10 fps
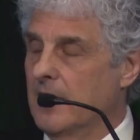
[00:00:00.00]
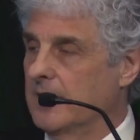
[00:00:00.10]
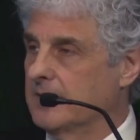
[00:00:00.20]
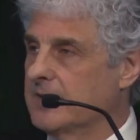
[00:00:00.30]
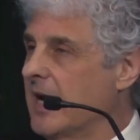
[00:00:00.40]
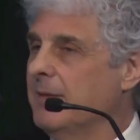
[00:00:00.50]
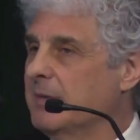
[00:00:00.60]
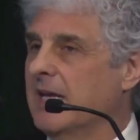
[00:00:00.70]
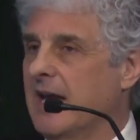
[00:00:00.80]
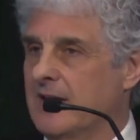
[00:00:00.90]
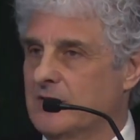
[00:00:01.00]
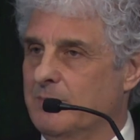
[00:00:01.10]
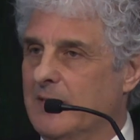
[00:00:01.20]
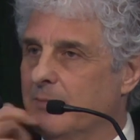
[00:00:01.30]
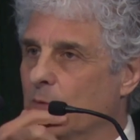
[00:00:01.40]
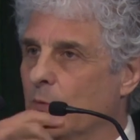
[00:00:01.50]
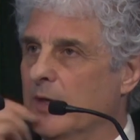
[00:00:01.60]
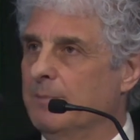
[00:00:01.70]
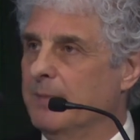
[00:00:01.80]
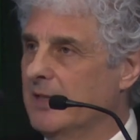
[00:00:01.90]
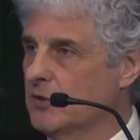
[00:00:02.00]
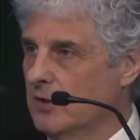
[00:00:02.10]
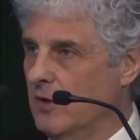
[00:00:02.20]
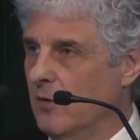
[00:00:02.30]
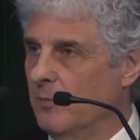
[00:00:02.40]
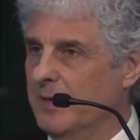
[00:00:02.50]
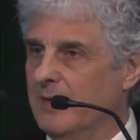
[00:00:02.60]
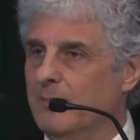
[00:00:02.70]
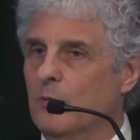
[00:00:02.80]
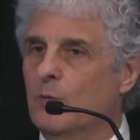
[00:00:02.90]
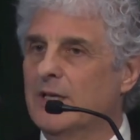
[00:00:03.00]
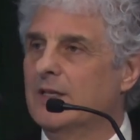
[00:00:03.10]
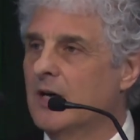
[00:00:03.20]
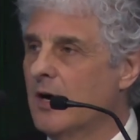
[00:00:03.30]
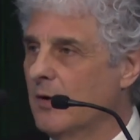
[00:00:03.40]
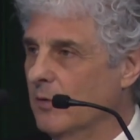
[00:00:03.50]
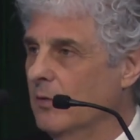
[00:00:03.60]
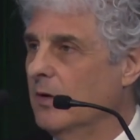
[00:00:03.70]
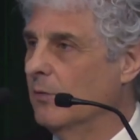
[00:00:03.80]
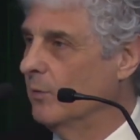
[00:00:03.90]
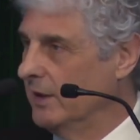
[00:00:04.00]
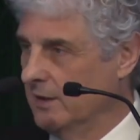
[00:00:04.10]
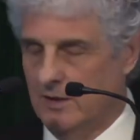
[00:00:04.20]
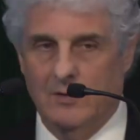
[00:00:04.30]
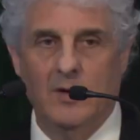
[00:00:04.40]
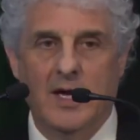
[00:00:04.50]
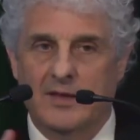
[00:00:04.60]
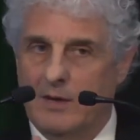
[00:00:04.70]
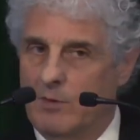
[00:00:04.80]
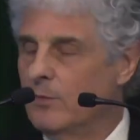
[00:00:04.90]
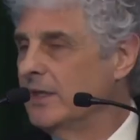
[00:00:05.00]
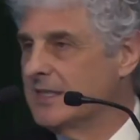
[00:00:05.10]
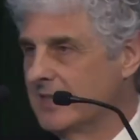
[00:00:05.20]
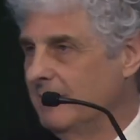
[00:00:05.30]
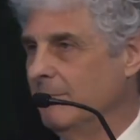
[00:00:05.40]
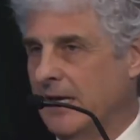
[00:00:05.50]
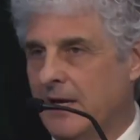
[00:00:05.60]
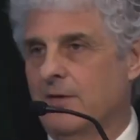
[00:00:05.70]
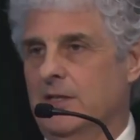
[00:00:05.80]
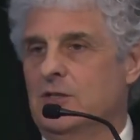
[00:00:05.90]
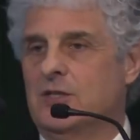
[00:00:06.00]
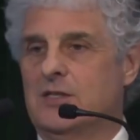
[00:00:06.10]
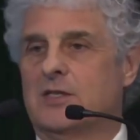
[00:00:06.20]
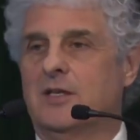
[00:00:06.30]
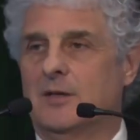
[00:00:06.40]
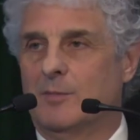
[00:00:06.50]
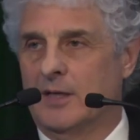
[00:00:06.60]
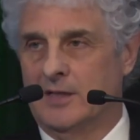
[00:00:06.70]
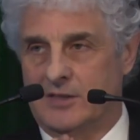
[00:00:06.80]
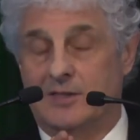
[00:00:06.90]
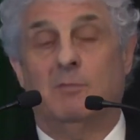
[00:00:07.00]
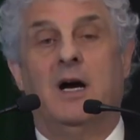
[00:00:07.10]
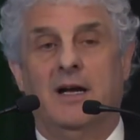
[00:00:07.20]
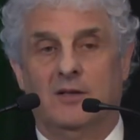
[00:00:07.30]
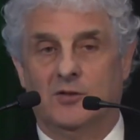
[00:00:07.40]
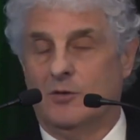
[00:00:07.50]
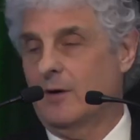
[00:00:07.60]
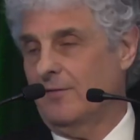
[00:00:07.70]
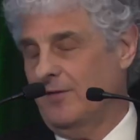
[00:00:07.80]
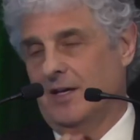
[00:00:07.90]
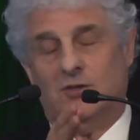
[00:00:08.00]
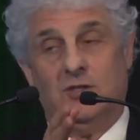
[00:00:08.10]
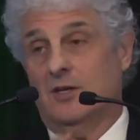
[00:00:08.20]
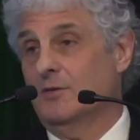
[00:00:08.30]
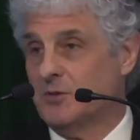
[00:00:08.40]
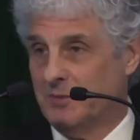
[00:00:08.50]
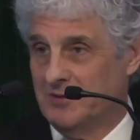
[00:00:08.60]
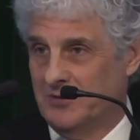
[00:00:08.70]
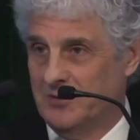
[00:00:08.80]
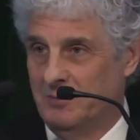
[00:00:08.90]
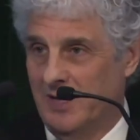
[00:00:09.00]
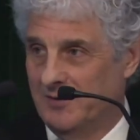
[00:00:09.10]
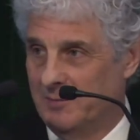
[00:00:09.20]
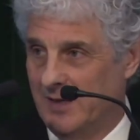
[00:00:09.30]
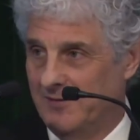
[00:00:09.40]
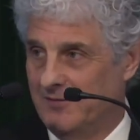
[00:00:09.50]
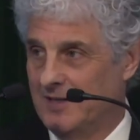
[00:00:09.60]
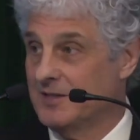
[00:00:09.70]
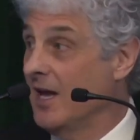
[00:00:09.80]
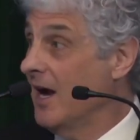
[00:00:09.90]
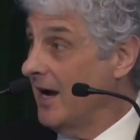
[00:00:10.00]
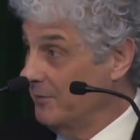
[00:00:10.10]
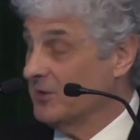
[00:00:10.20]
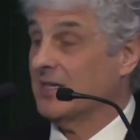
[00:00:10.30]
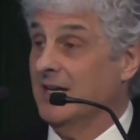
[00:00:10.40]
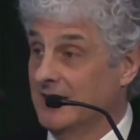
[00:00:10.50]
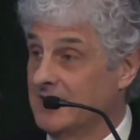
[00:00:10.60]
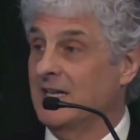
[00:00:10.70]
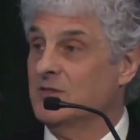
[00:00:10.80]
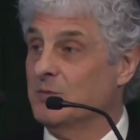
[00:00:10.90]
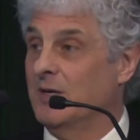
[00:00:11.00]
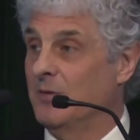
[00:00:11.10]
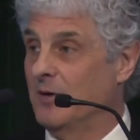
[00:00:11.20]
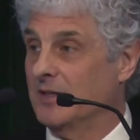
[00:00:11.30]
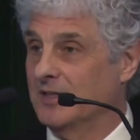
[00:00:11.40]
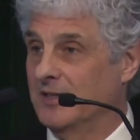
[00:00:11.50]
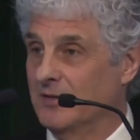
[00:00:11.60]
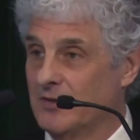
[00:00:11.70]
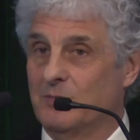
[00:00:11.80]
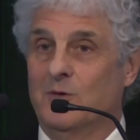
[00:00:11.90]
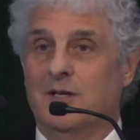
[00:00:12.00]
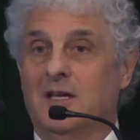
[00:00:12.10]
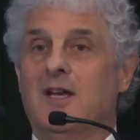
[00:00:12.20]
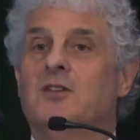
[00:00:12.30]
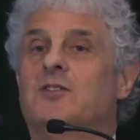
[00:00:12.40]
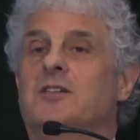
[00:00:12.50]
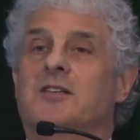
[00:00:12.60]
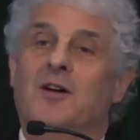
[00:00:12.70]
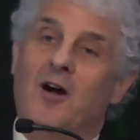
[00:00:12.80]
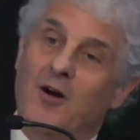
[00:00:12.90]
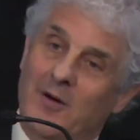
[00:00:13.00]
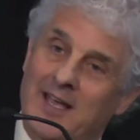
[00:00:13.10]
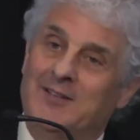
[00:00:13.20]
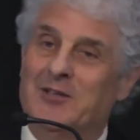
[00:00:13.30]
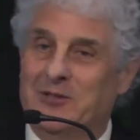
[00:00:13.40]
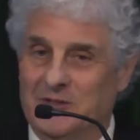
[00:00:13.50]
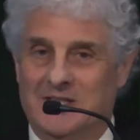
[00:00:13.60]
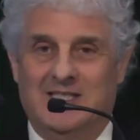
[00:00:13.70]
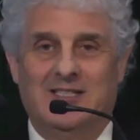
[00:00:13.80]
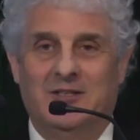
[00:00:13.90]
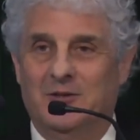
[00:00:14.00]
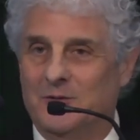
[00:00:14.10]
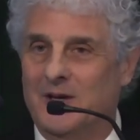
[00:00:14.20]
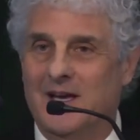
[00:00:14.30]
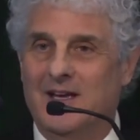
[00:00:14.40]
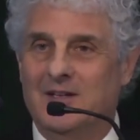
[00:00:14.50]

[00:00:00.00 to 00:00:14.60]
uh, typecast people, we pigeonhole people. We know, we know that when we see Mary, she's going to bring a smile to our face. She always brings a smile to my face. I was kind of tense when I walked in here this morning. She said, Oh, Andy, good to see you.